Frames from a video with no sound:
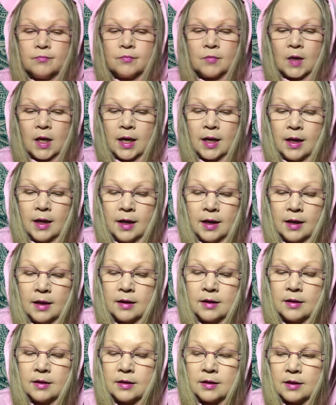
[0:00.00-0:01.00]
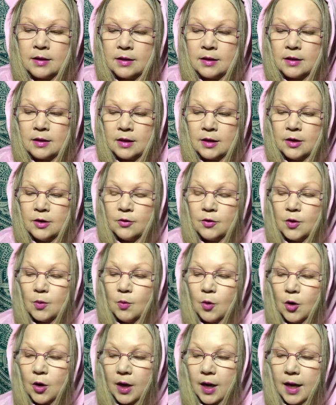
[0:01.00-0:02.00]
And, you know, the
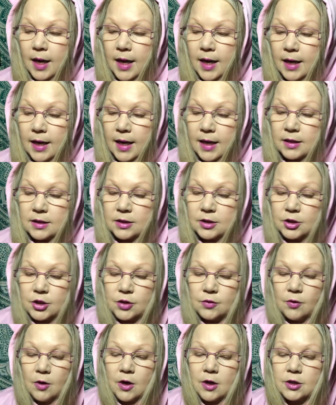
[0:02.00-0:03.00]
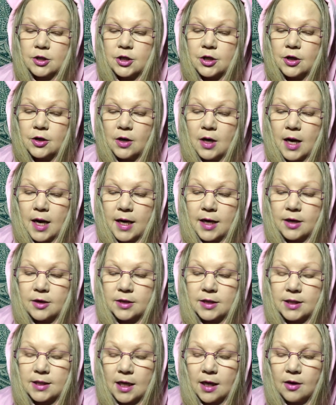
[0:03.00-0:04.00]
more connected you are to your higher
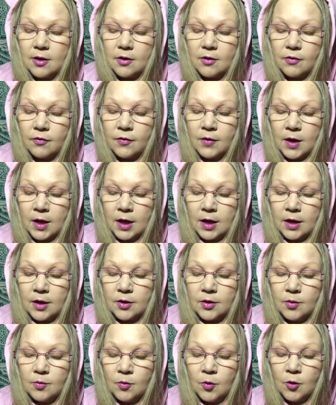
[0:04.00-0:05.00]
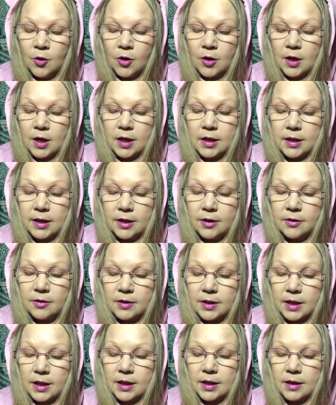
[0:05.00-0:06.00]
self, the more
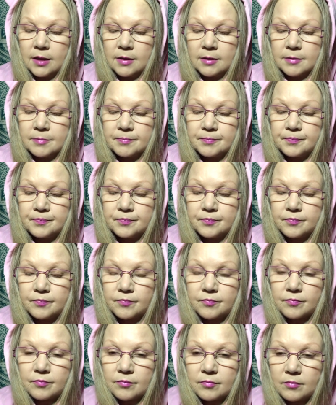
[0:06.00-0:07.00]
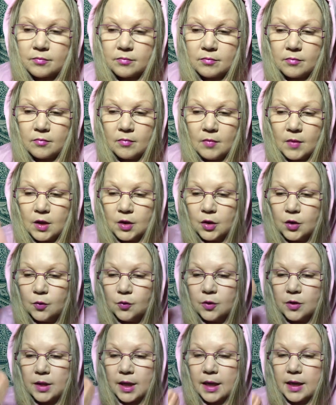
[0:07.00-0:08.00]
clearly you
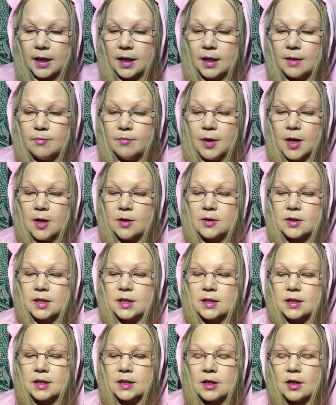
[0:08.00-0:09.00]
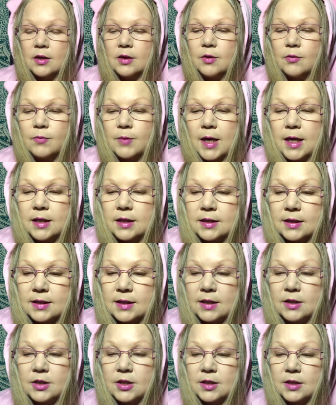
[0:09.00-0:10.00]
will get impulses on the right
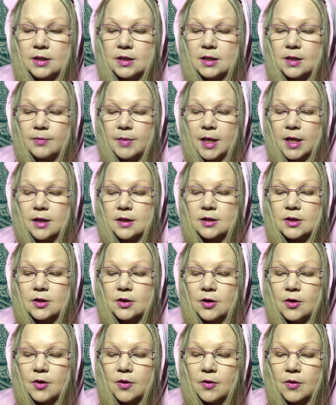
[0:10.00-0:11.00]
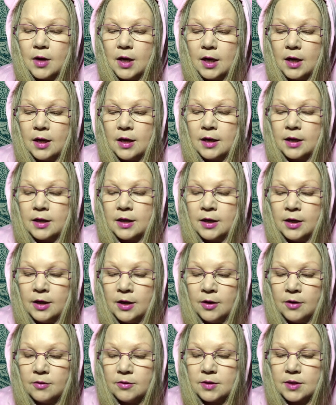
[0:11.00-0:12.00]
decisions to make. So, you
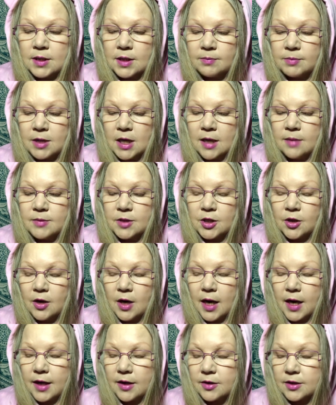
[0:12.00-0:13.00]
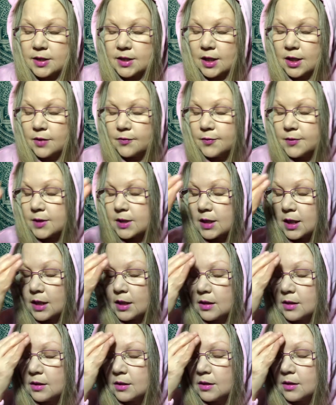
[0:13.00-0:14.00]
know, sometimes your higher self is
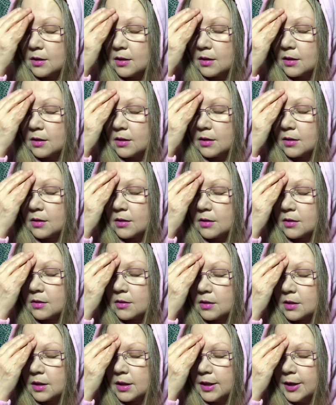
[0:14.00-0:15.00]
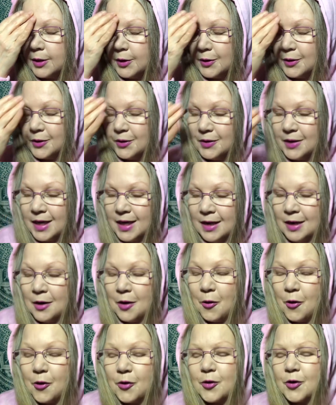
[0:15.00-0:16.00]
like, ugh, you know,
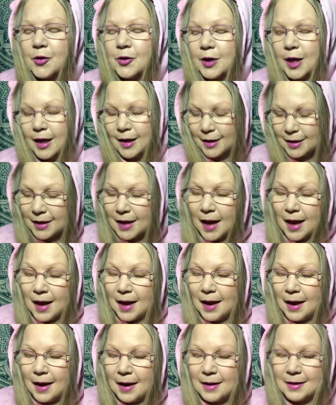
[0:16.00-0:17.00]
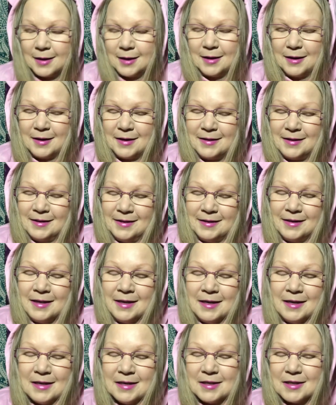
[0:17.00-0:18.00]
or they're like, yeah.
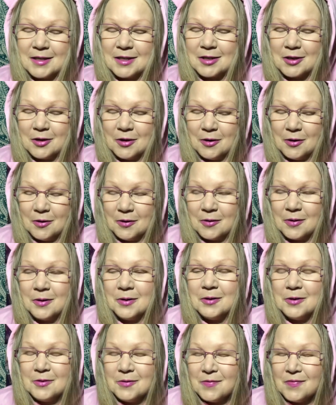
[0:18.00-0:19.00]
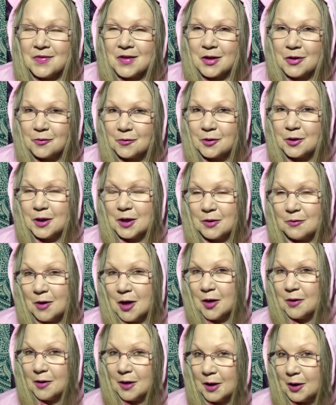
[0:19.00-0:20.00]
So you really
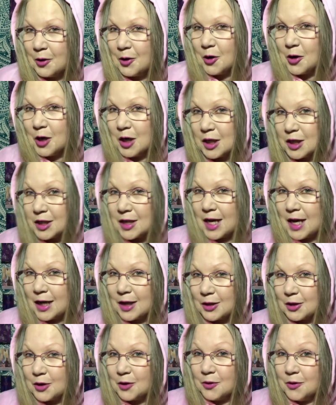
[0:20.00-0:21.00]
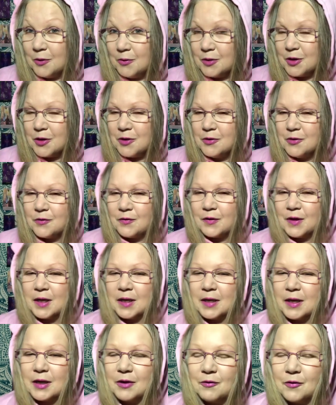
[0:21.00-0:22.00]
want to encourage that go you
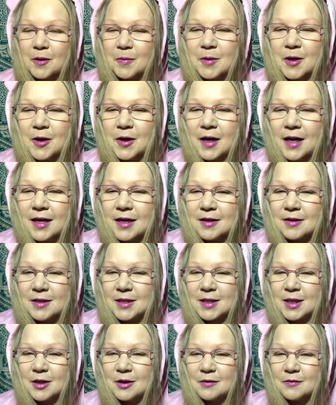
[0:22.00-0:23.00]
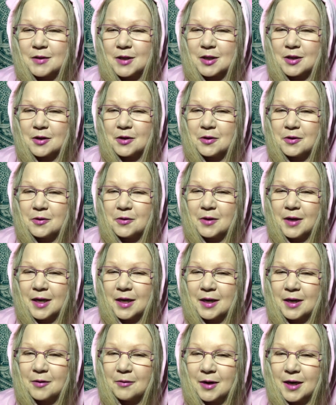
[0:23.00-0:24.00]
feeling from your higher self. So
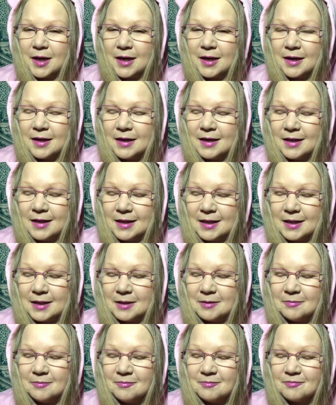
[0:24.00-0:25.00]
anyway, and